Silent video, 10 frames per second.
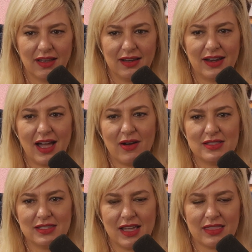And now
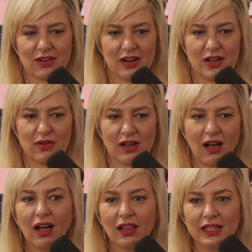it's like they're going to go to
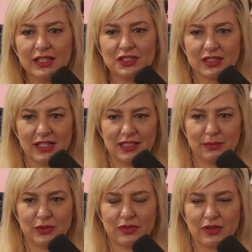college, and
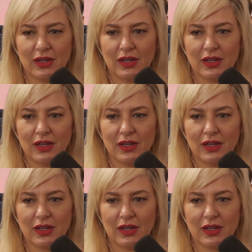Kissing Booth